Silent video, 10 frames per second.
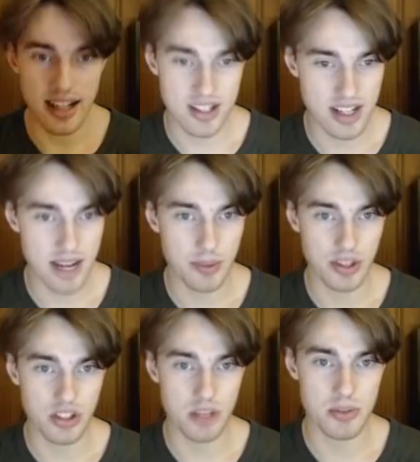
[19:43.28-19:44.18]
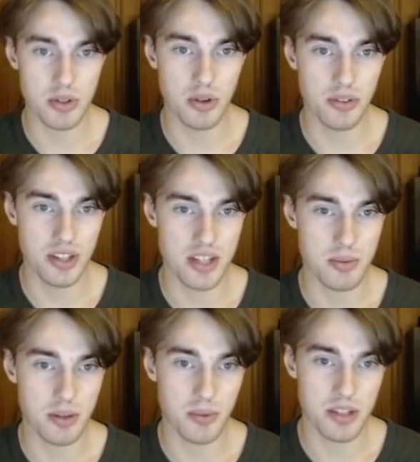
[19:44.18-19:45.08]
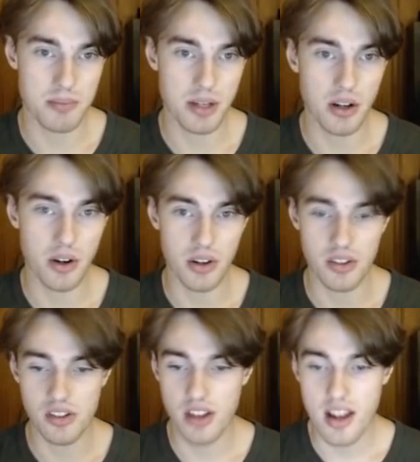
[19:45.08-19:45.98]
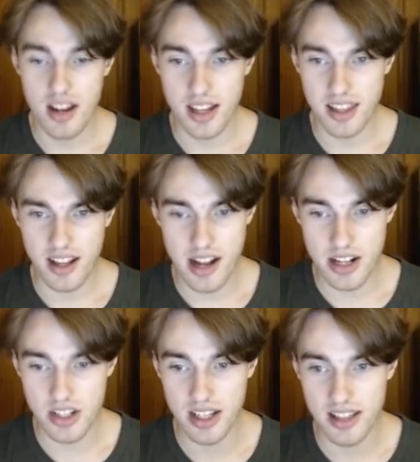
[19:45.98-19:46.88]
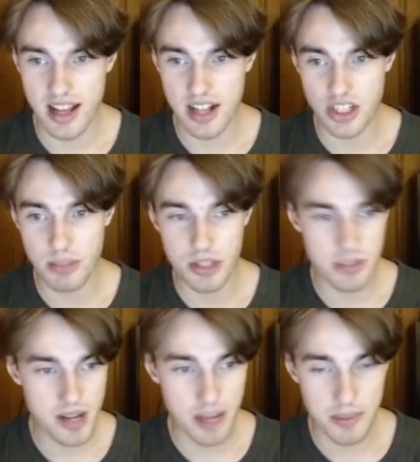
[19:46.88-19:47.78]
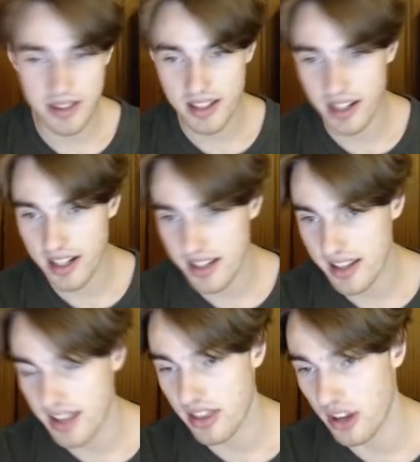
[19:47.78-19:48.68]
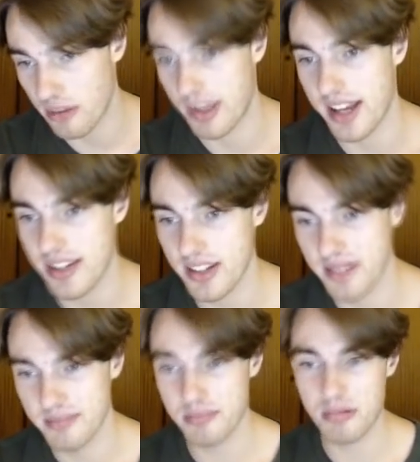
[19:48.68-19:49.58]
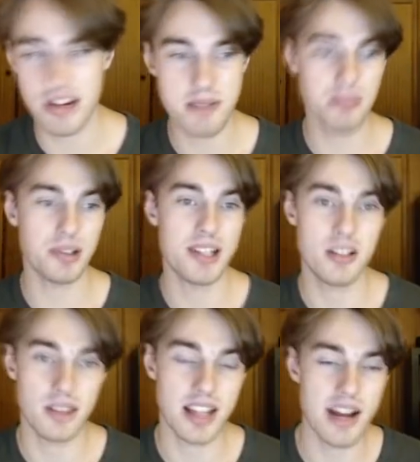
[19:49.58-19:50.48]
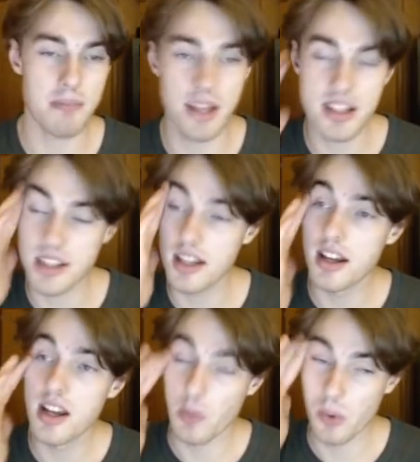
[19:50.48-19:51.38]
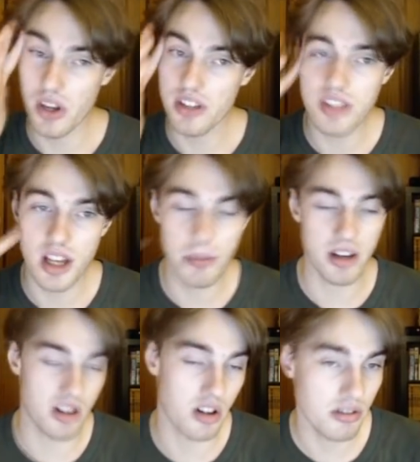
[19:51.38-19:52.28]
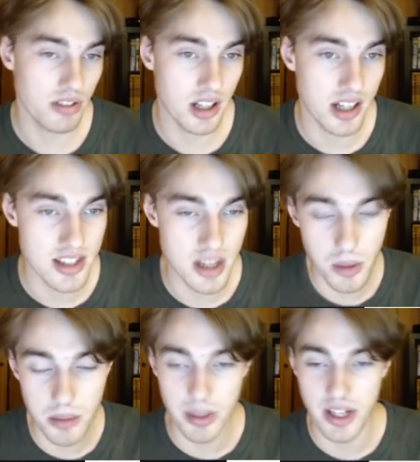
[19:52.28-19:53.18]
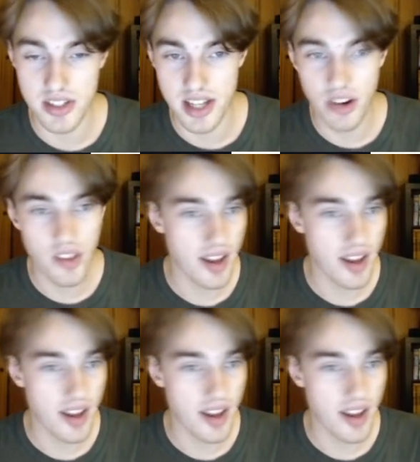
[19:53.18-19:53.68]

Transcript: and check out what the top score for this one was, because I think that actually puts me up in third place. So pretty pleased with that. Minsk was a bit of an easier one because I know